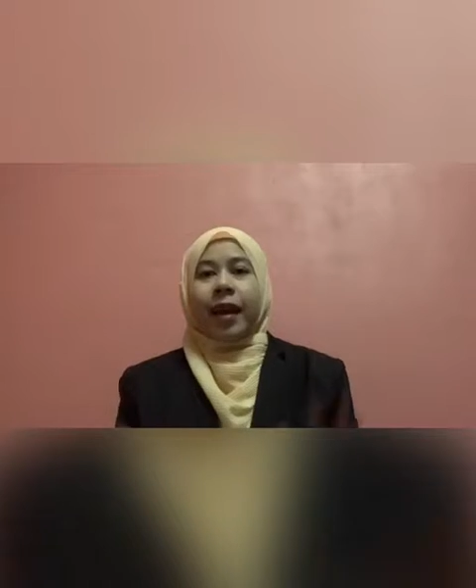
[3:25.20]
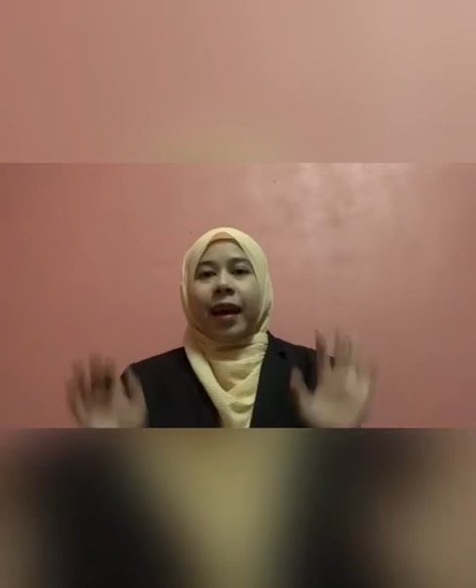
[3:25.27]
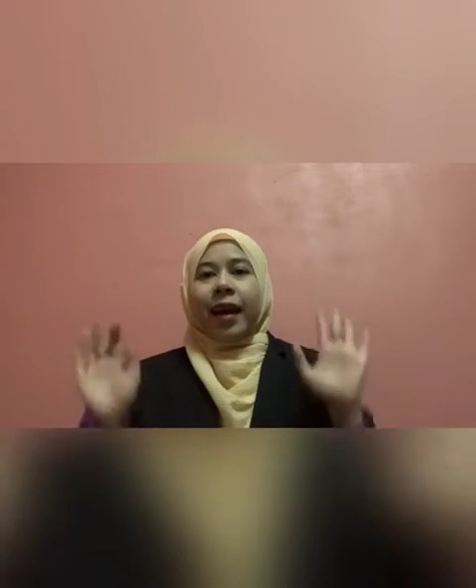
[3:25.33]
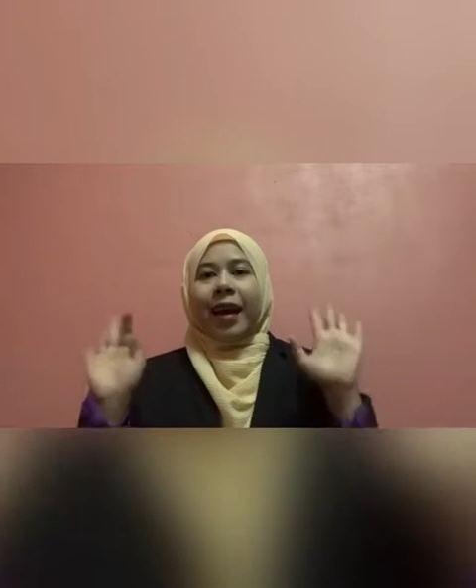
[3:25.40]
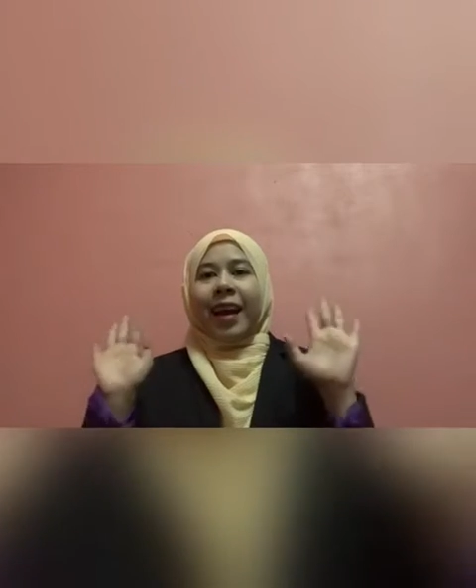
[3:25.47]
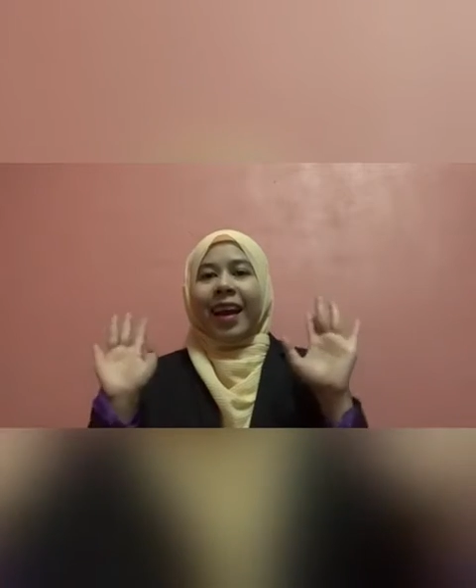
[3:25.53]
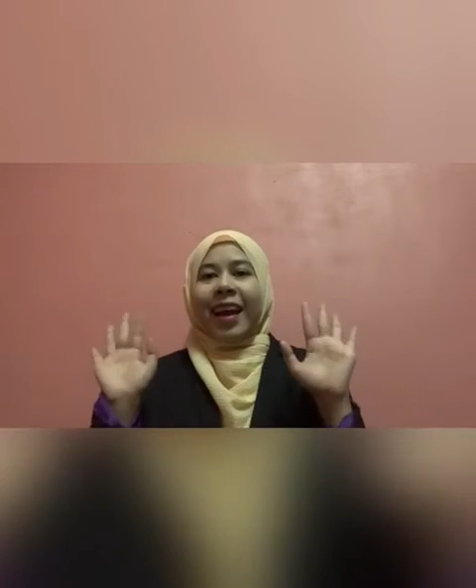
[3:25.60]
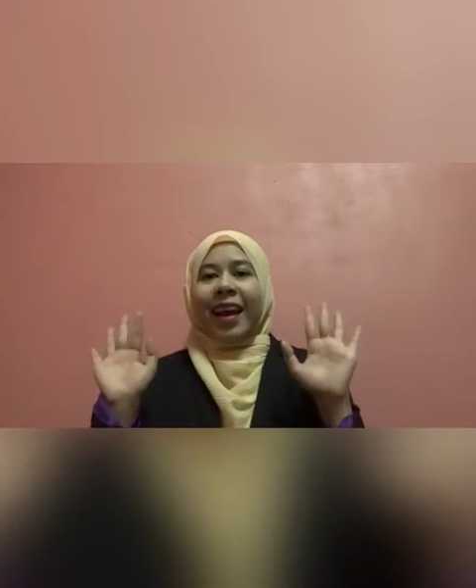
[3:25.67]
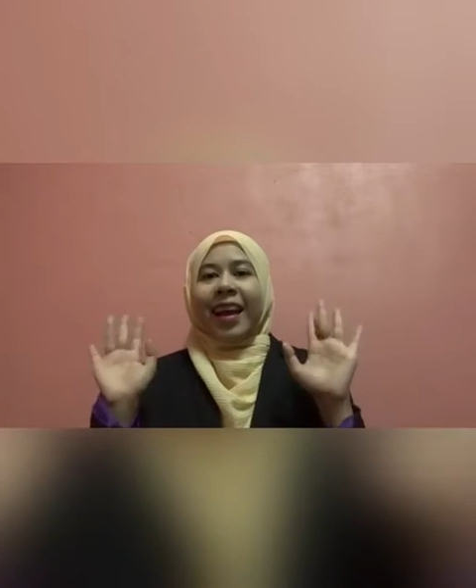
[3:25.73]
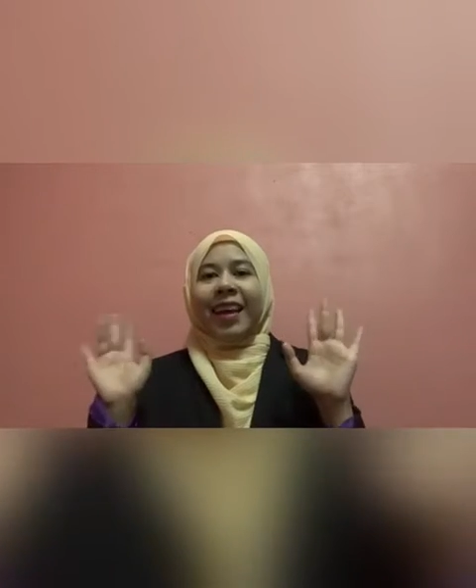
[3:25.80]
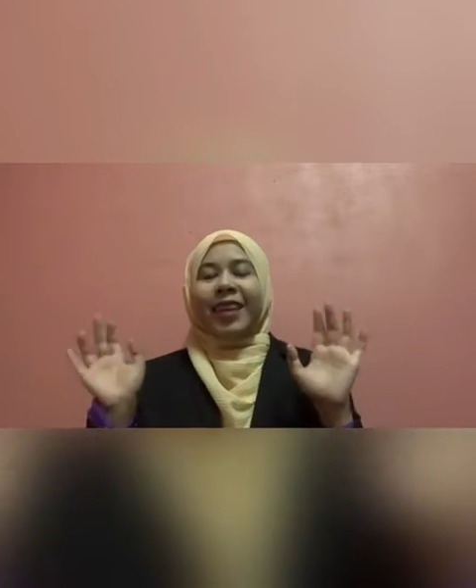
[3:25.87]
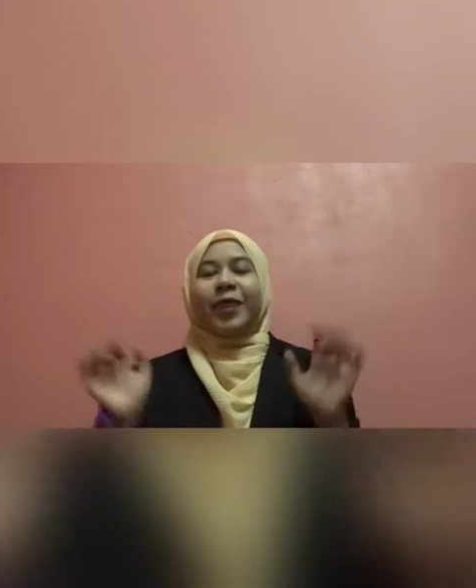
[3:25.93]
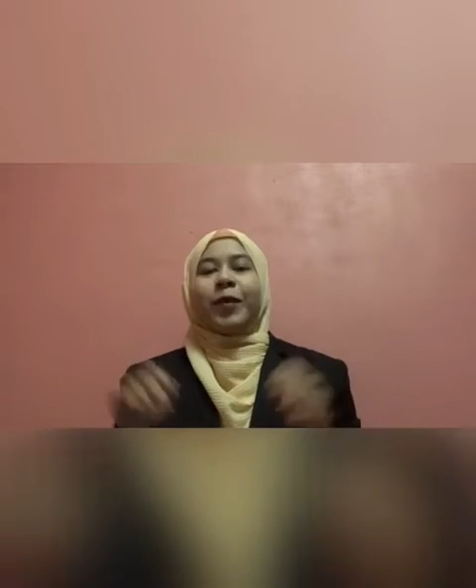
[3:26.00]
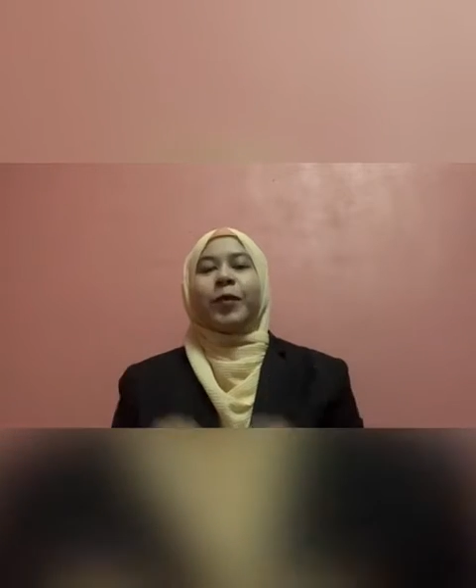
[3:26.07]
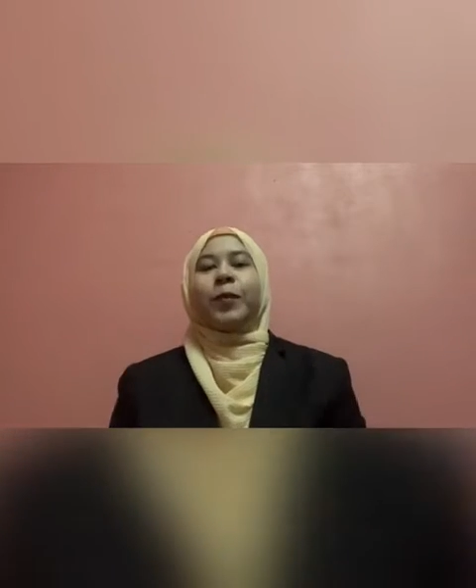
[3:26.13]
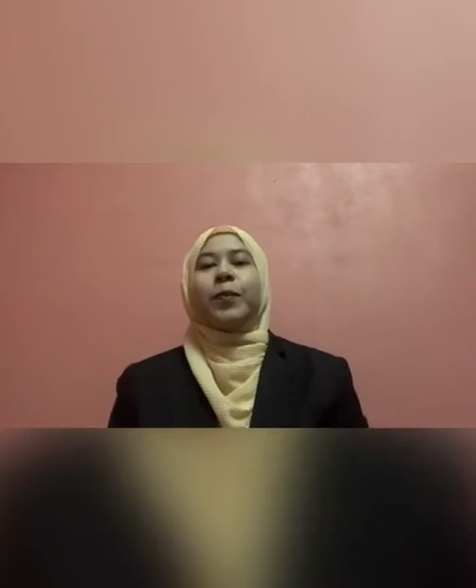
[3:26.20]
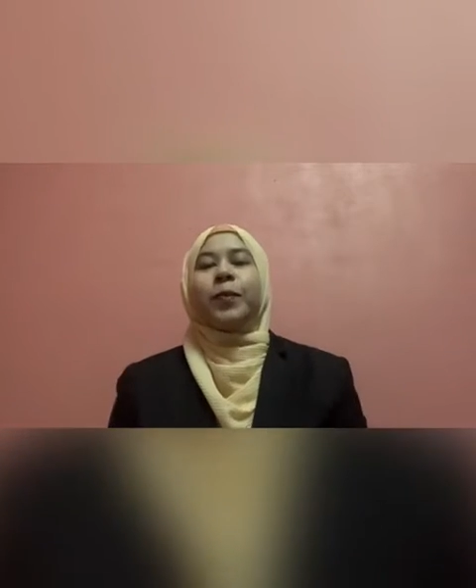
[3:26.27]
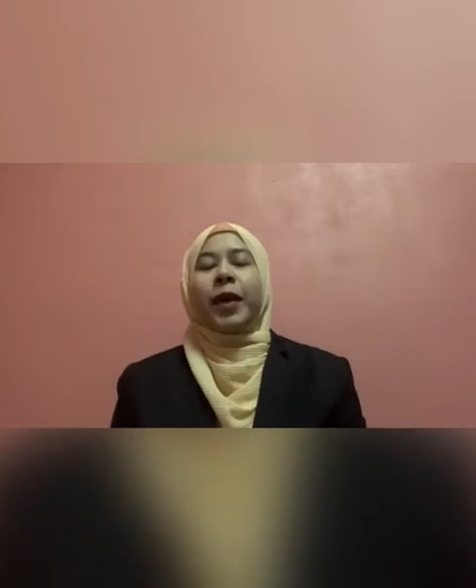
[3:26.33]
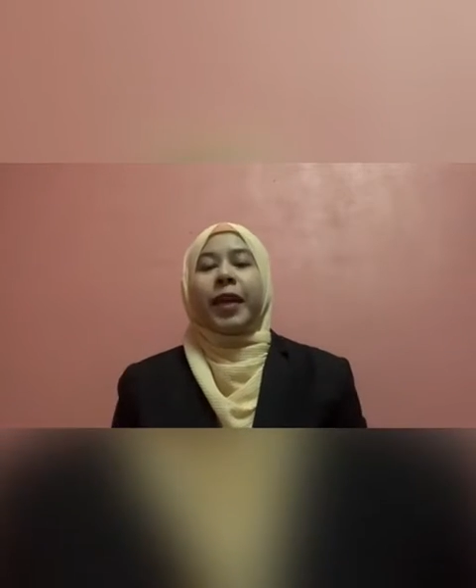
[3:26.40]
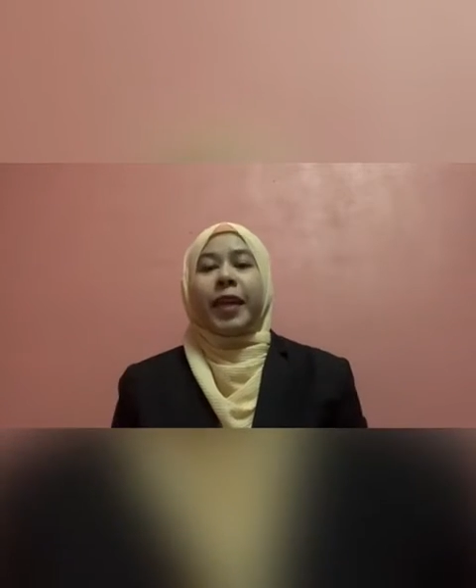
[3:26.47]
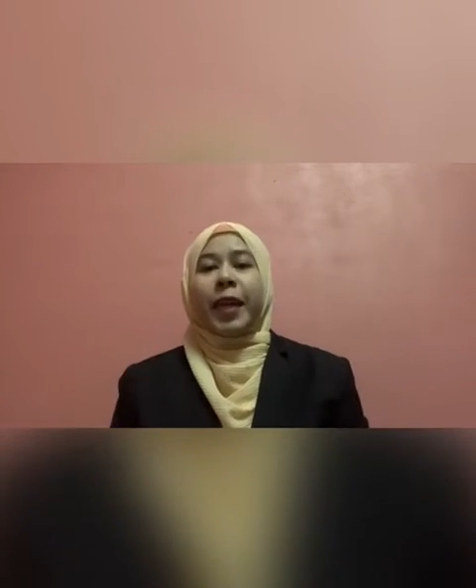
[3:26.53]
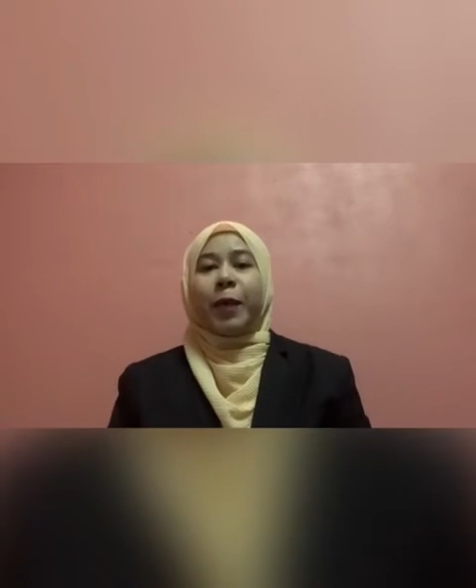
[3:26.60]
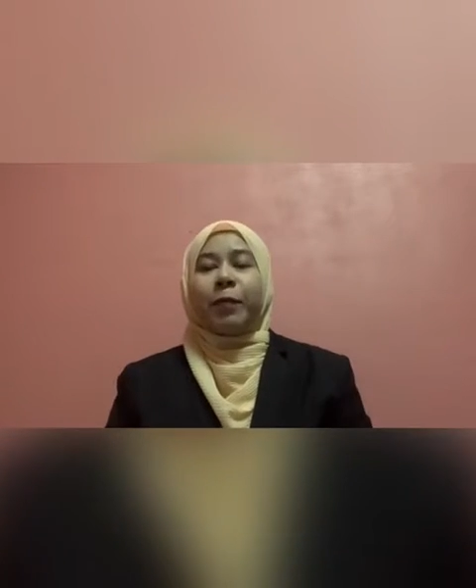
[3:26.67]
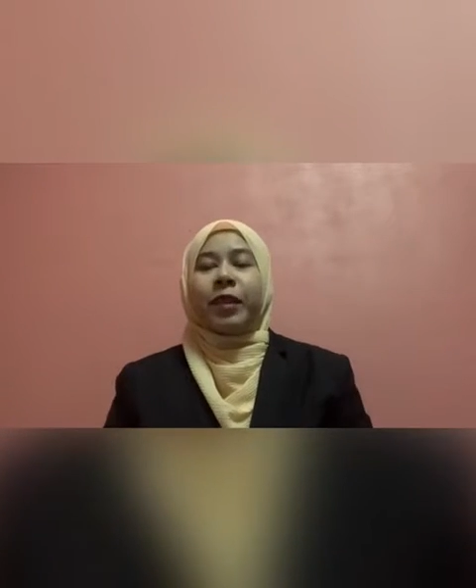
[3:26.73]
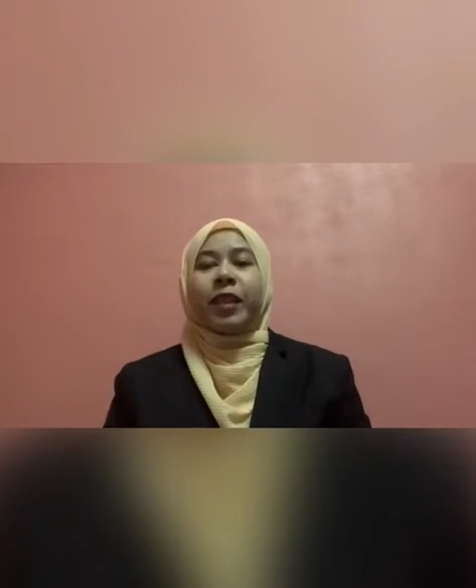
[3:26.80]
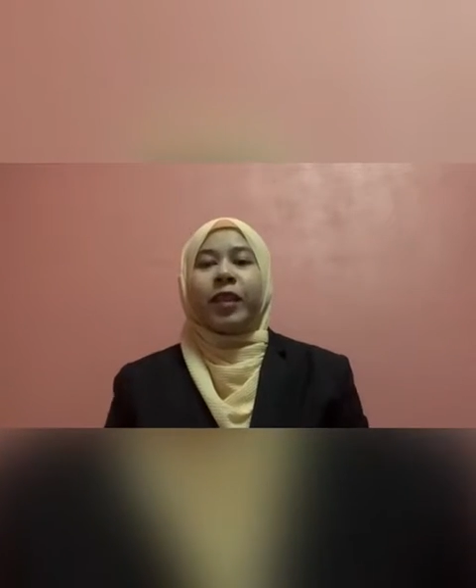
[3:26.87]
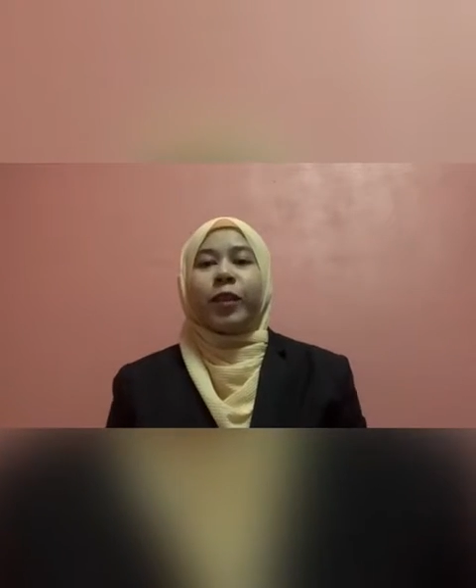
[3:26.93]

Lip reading: Hi, my name is